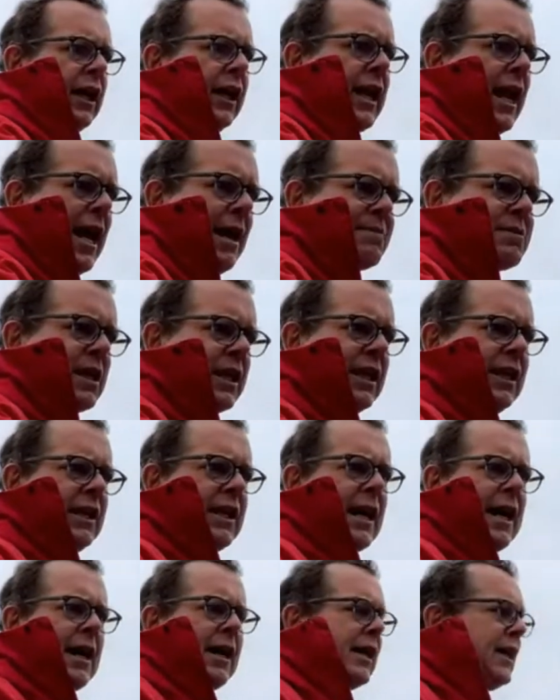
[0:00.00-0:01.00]

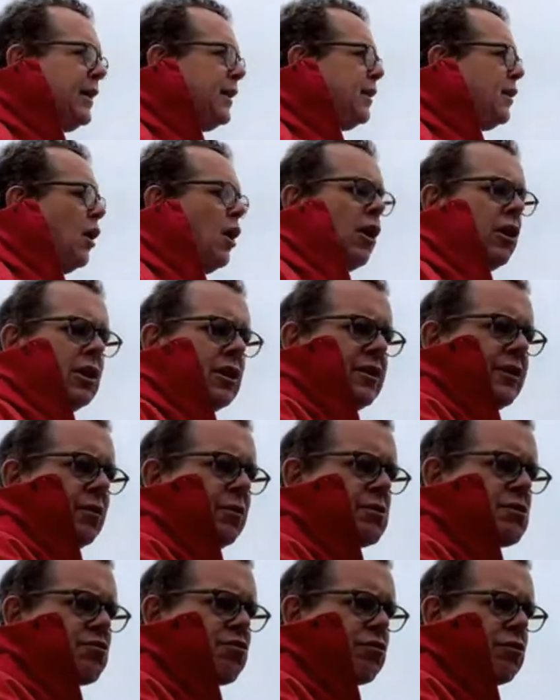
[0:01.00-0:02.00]
Holland. It
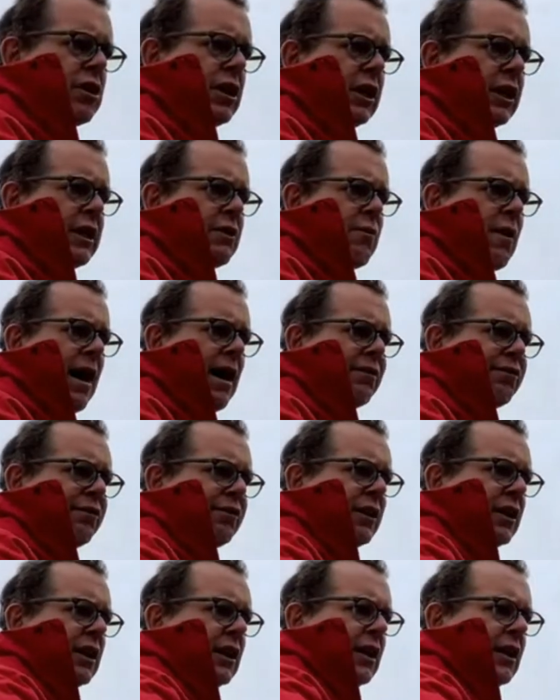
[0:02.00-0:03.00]
was really
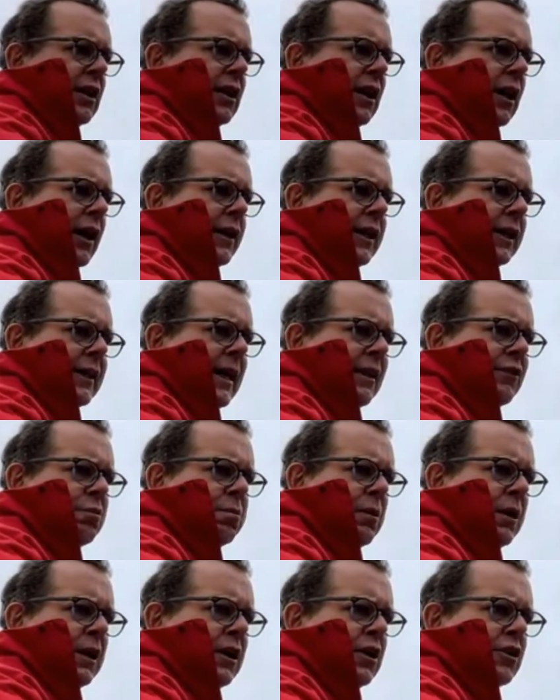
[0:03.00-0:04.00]
rough. I think that's
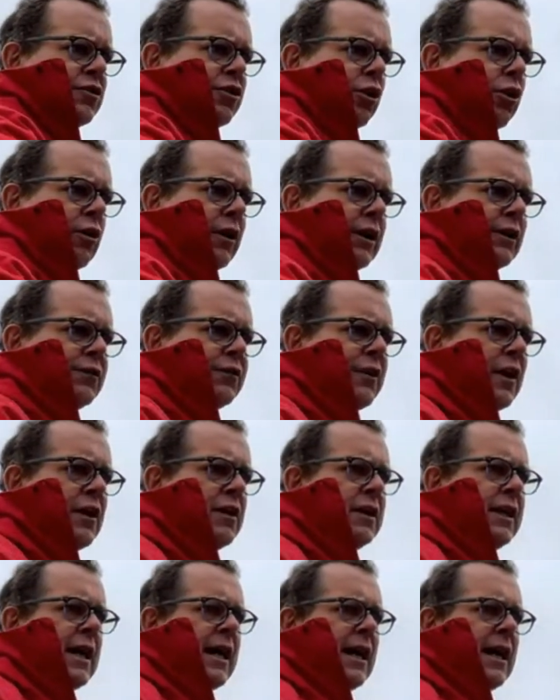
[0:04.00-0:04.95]
pretty notorious. So,